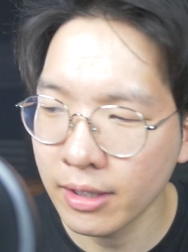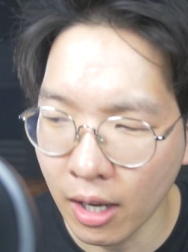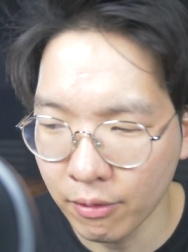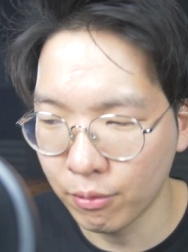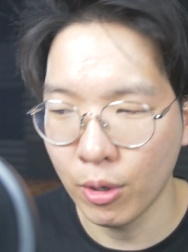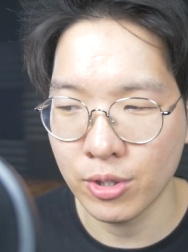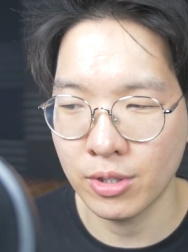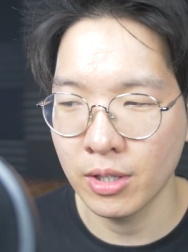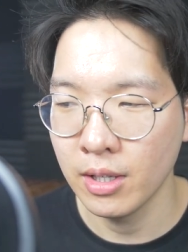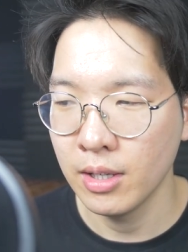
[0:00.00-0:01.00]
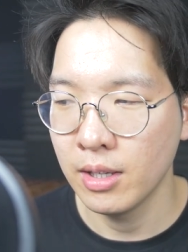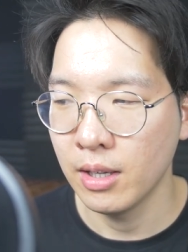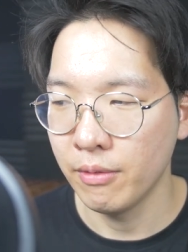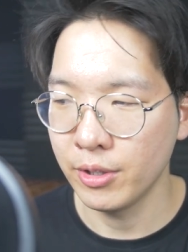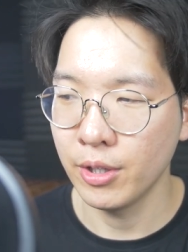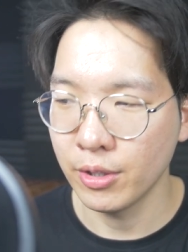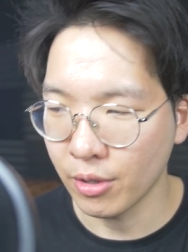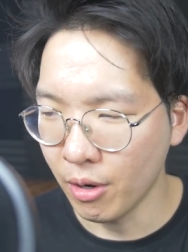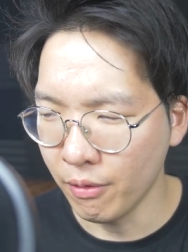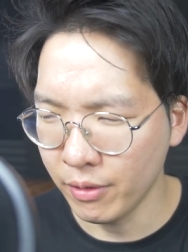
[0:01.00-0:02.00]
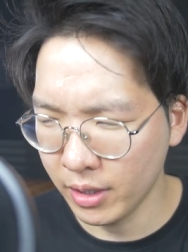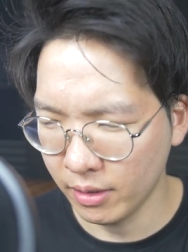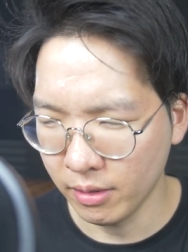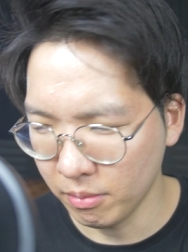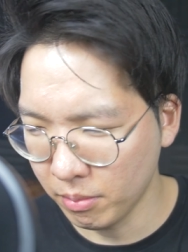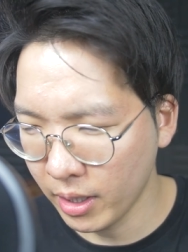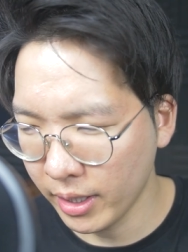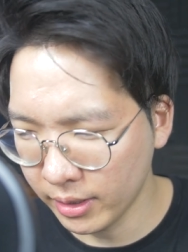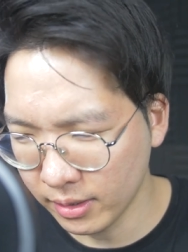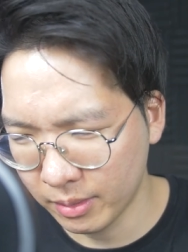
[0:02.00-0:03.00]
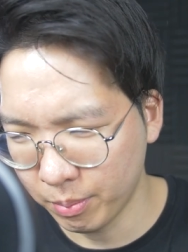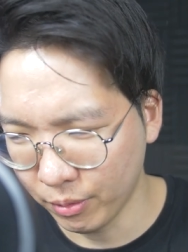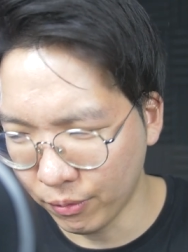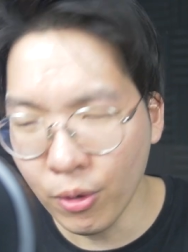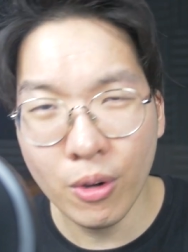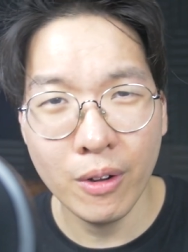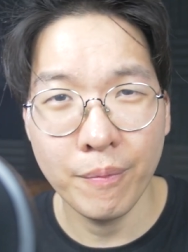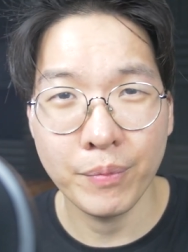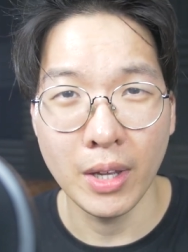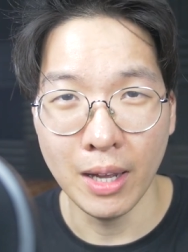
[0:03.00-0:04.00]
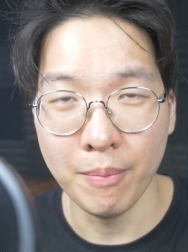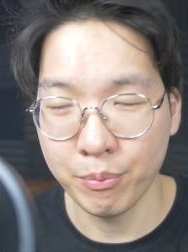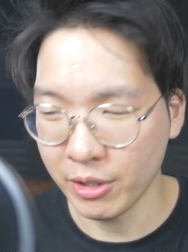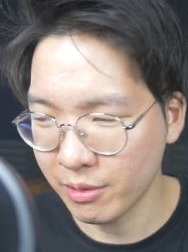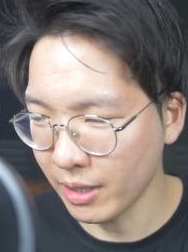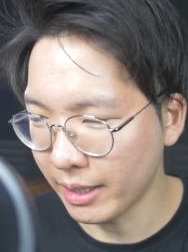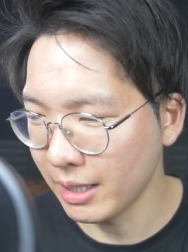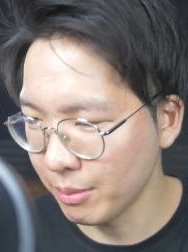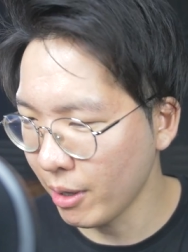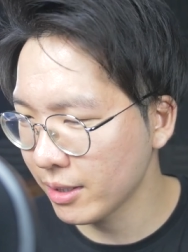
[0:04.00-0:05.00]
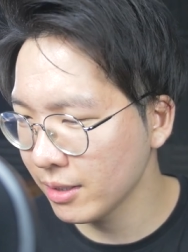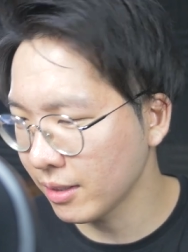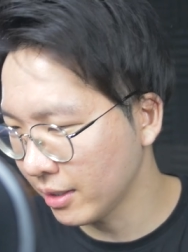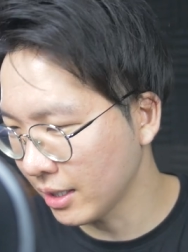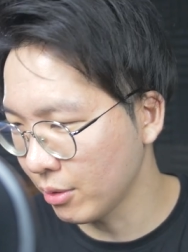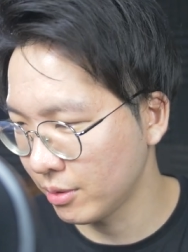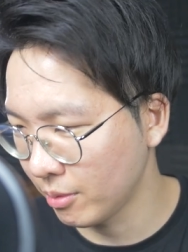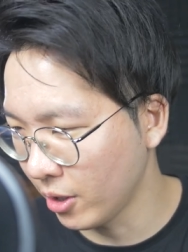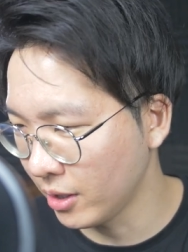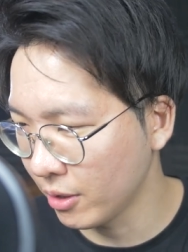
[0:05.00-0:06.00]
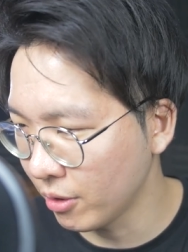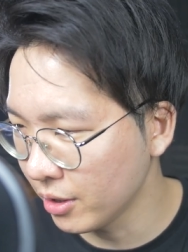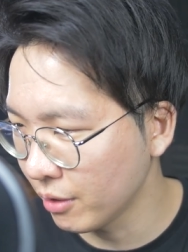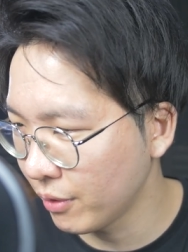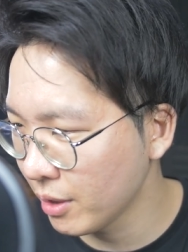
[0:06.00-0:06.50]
think I've watched videos of Ethan playing this before, um, just like in practice. I think that was earlier on in the